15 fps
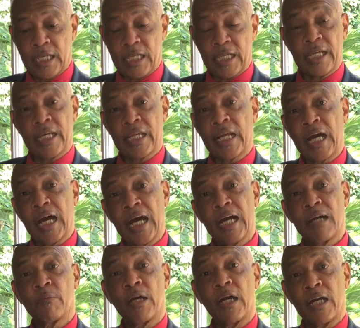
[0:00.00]
And
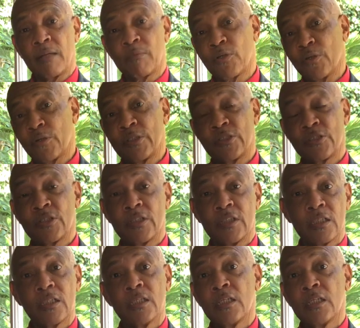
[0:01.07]
I'm going to